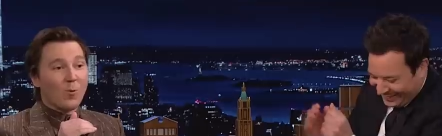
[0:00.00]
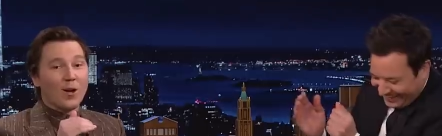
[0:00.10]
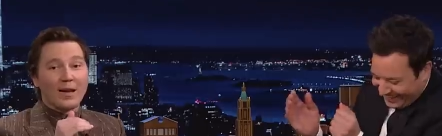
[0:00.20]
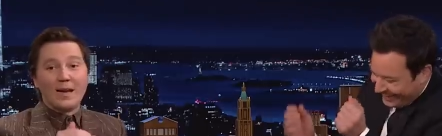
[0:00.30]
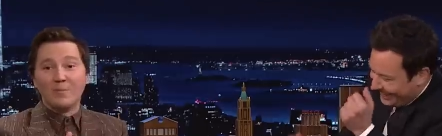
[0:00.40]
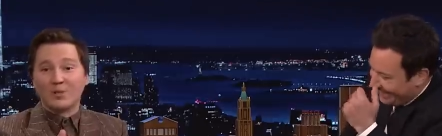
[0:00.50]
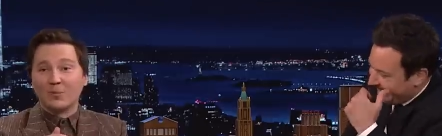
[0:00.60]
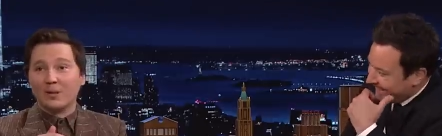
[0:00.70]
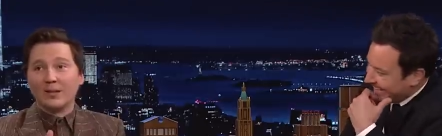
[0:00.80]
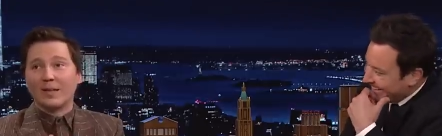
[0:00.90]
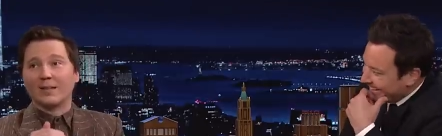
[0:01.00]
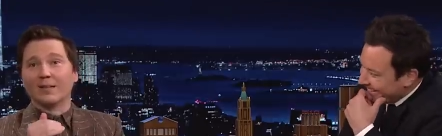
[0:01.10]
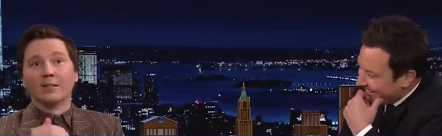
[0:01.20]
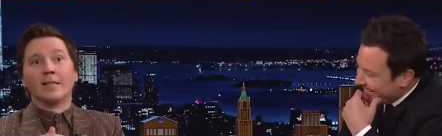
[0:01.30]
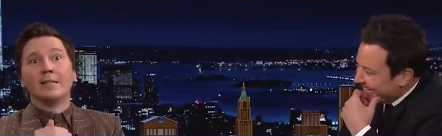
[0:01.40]
Speaker 1: want him to be like the
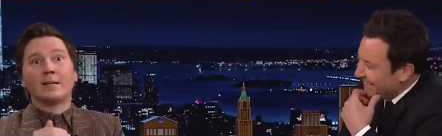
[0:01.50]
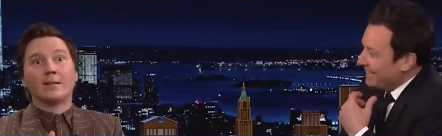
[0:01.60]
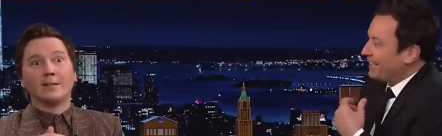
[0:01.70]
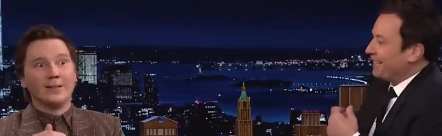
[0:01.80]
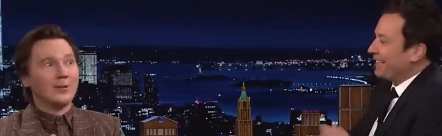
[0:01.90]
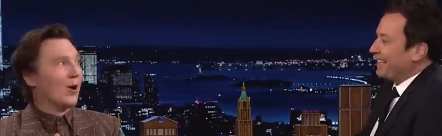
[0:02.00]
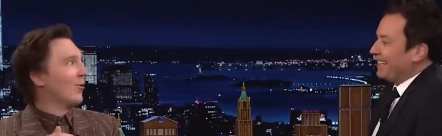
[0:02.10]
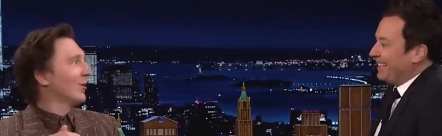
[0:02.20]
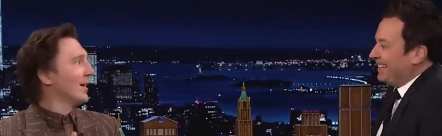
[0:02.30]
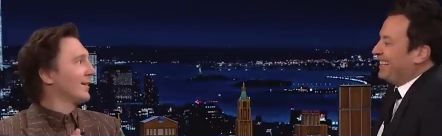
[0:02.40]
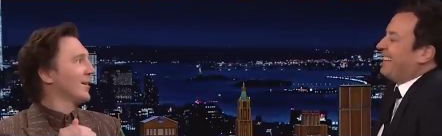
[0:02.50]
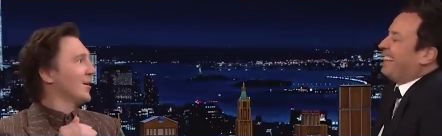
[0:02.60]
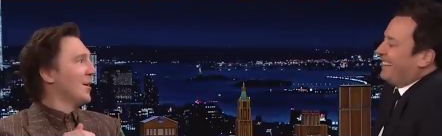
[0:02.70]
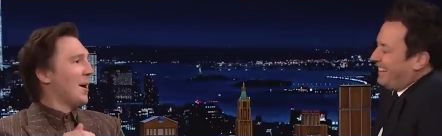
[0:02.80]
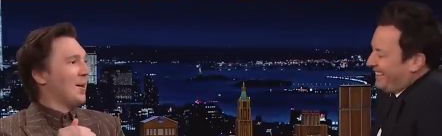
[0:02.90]
leak, you know, like the,
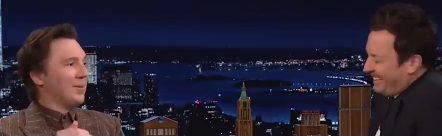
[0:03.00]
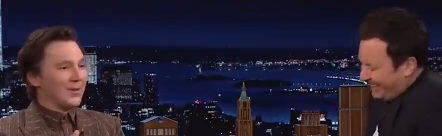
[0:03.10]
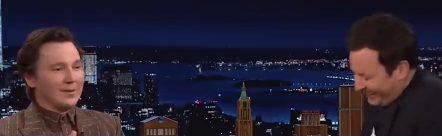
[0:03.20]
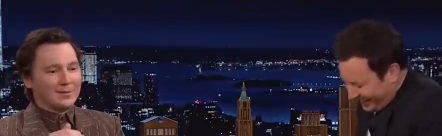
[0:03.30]
the